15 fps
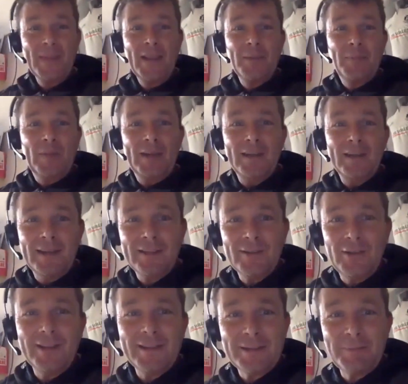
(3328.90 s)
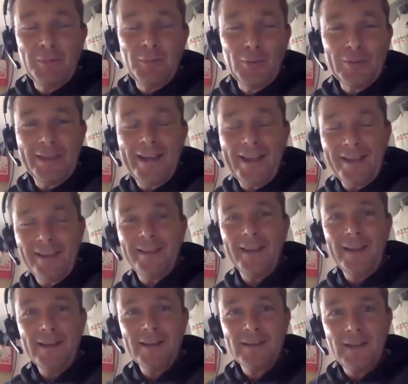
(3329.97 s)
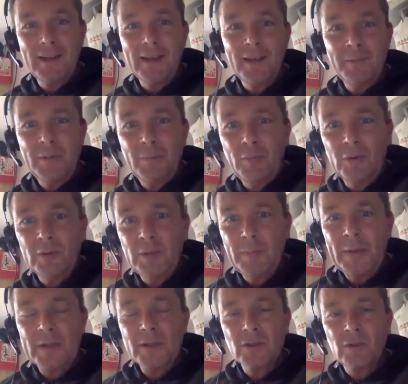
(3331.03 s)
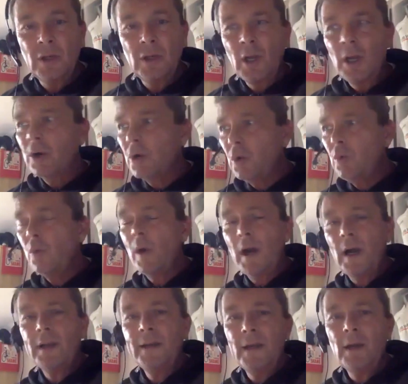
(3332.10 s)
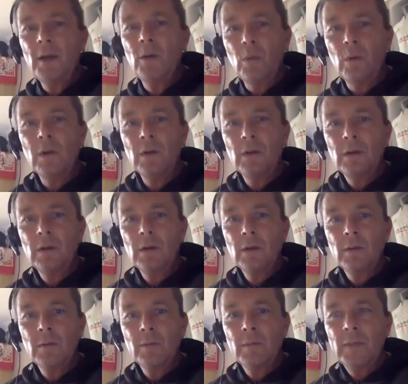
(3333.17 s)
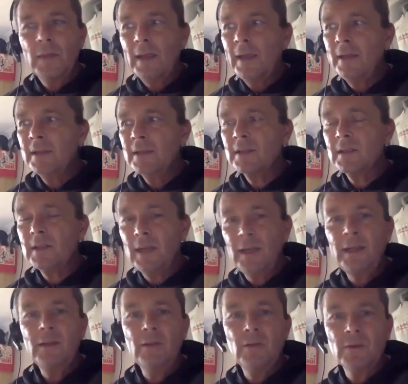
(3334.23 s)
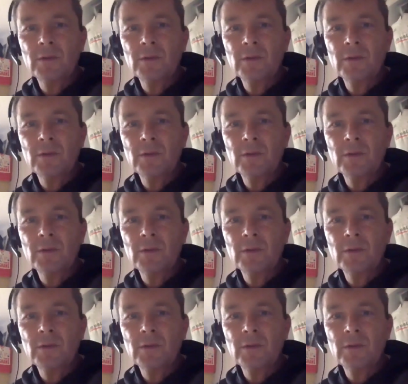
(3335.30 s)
But it's not sporting ethics that I've been brought up as. So who are now instilling those